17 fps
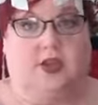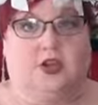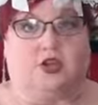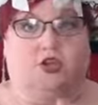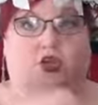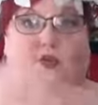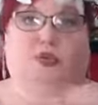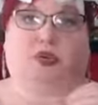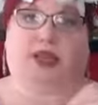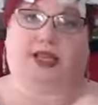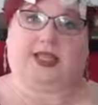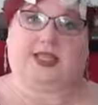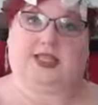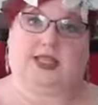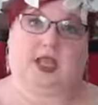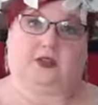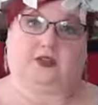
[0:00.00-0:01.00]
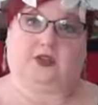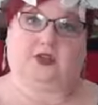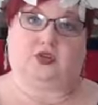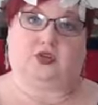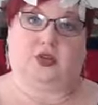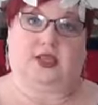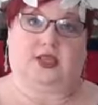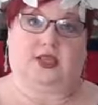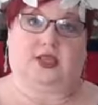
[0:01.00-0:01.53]
you place it on the
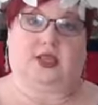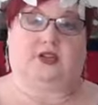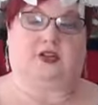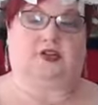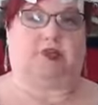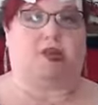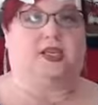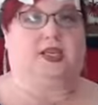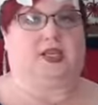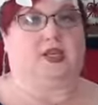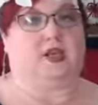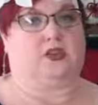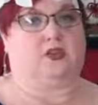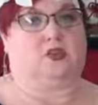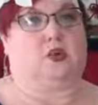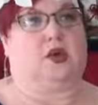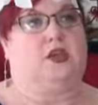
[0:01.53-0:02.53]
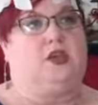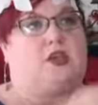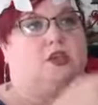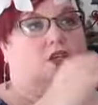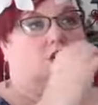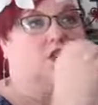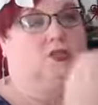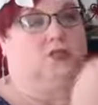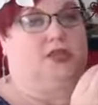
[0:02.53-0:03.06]
tree and you pick another one and
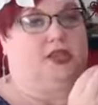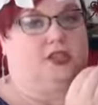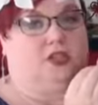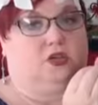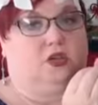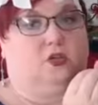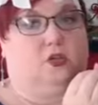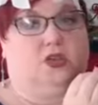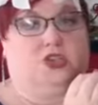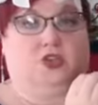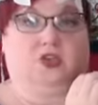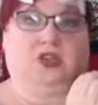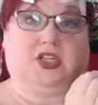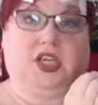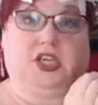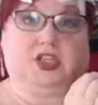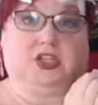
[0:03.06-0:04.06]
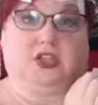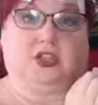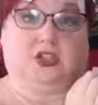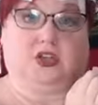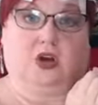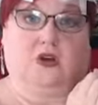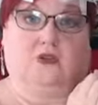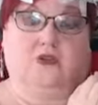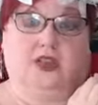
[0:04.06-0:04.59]
you speak to it what your intentions
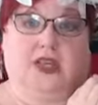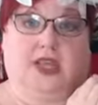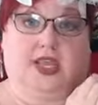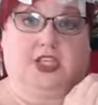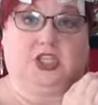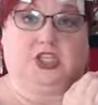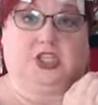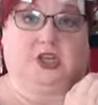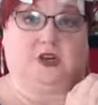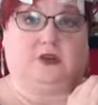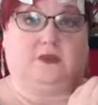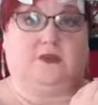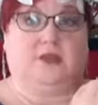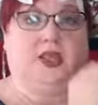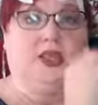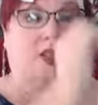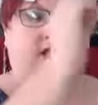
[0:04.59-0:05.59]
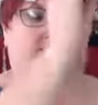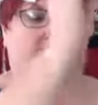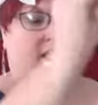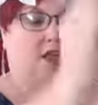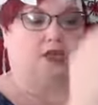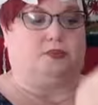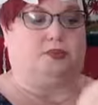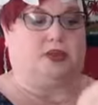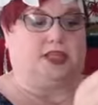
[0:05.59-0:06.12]
are for the next year
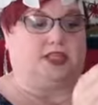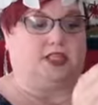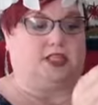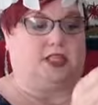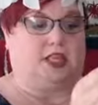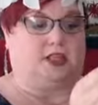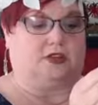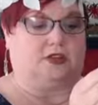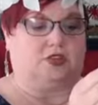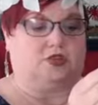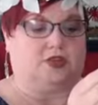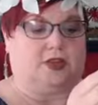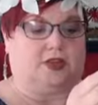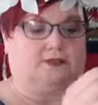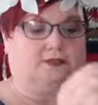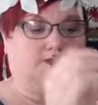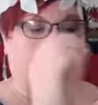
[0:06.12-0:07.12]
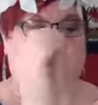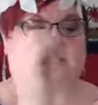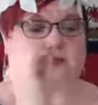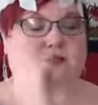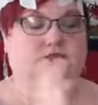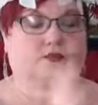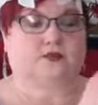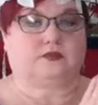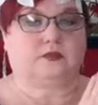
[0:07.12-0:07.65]
and you place it on the tree.
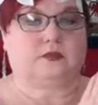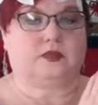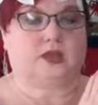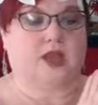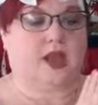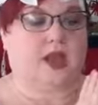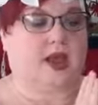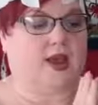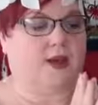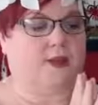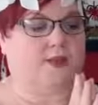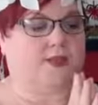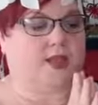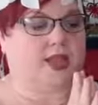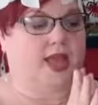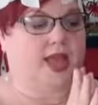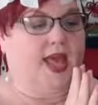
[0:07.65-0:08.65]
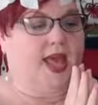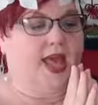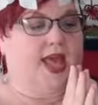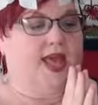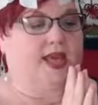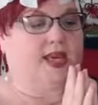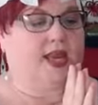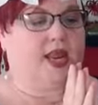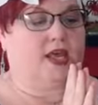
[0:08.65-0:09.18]
Um,
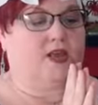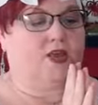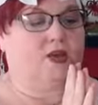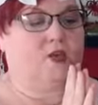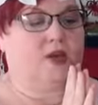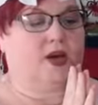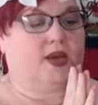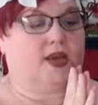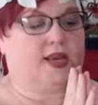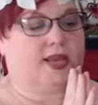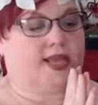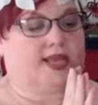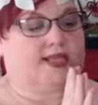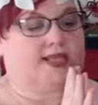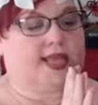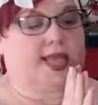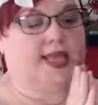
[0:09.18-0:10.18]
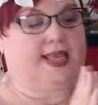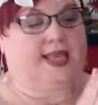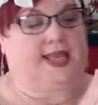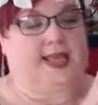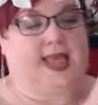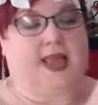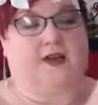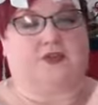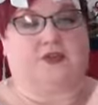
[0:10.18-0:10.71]
another one is
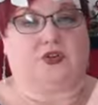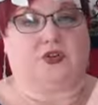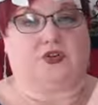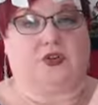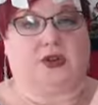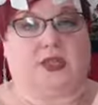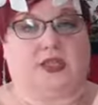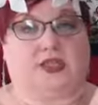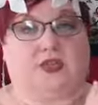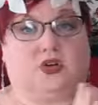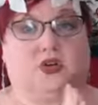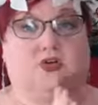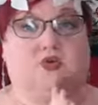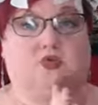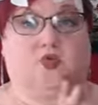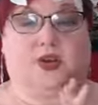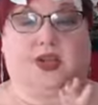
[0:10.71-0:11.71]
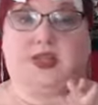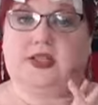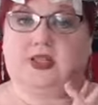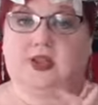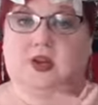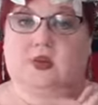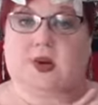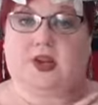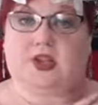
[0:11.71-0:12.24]
hanging evergreens or wreaths
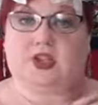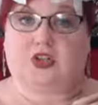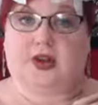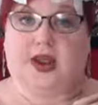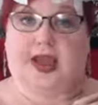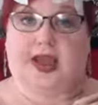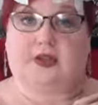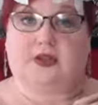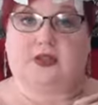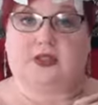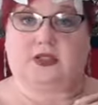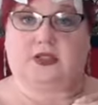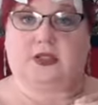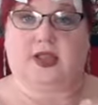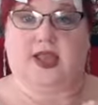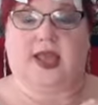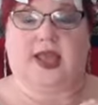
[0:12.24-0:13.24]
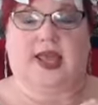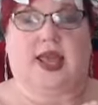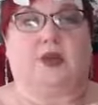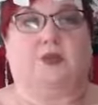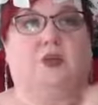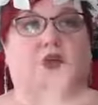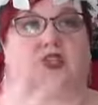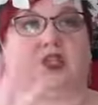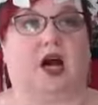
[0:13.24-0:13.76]
around your house. And
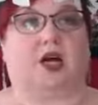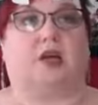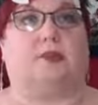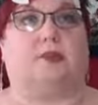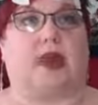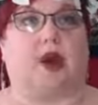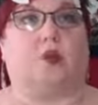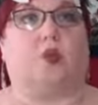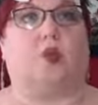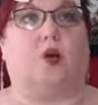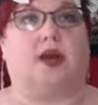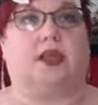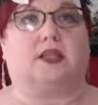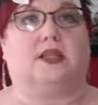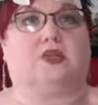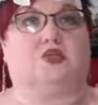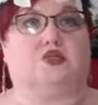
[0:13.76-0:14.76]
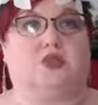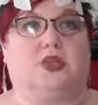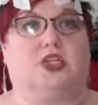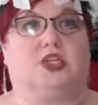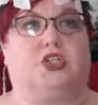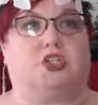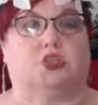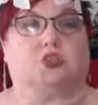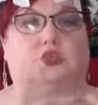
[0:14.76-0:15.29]
we'll talk about what the
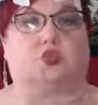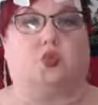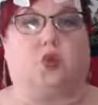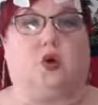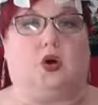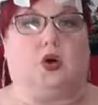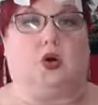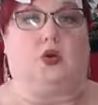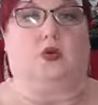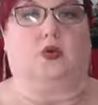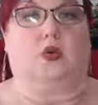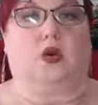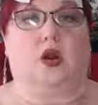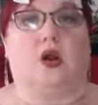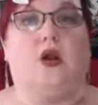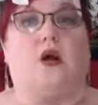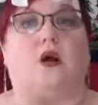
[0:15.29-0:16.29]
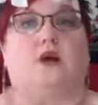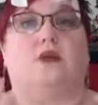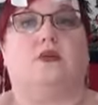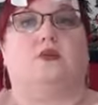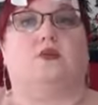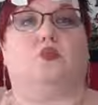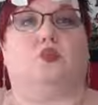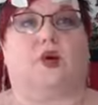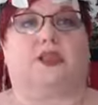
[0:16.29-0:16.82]
traditions were,
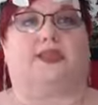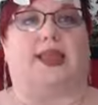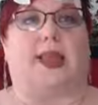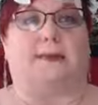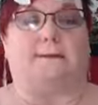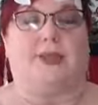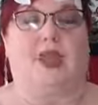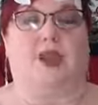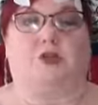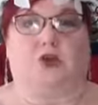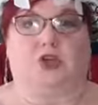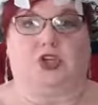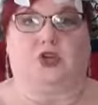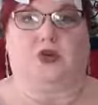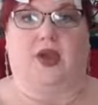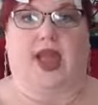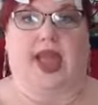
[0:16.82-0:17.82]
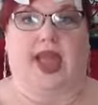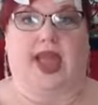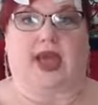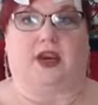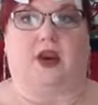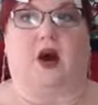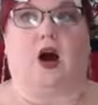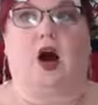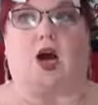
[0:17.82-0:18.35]
what they meant when you had
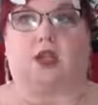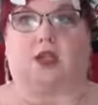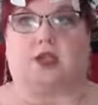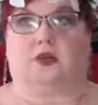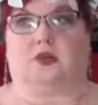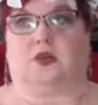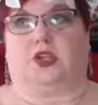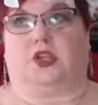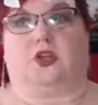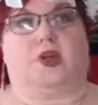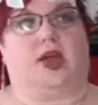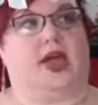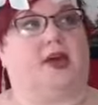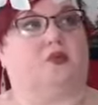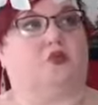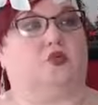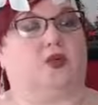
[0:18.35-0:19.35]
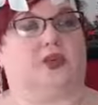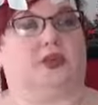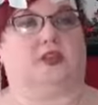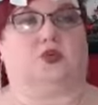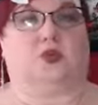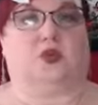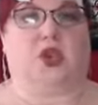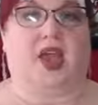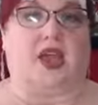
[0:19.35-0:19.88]
holly, when you had wreaths,
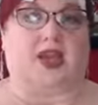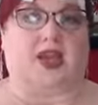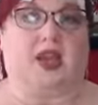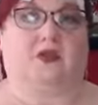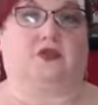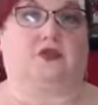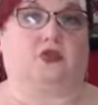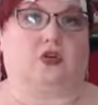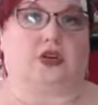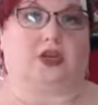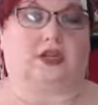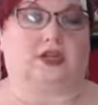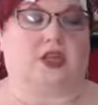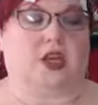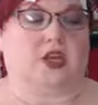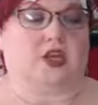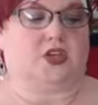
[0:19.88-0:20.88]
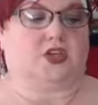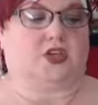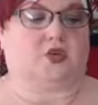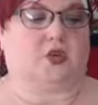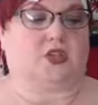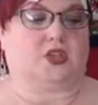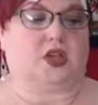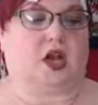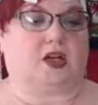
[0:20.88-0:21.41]
when you had evergreens. So
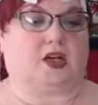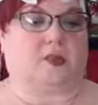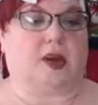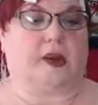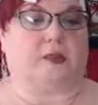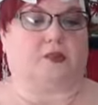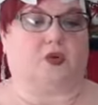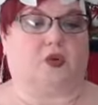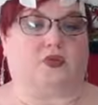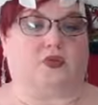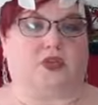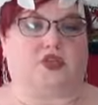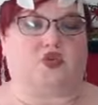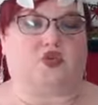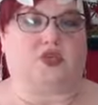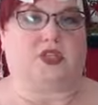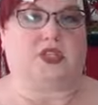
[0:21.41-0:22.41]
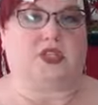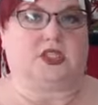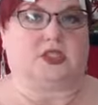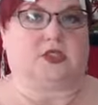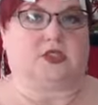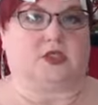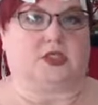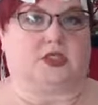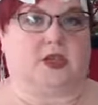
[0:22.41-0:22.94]
we'll talk about more of the
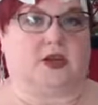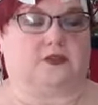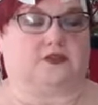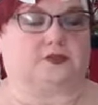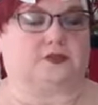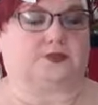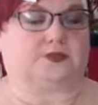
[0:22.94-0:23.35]
traditional stuff.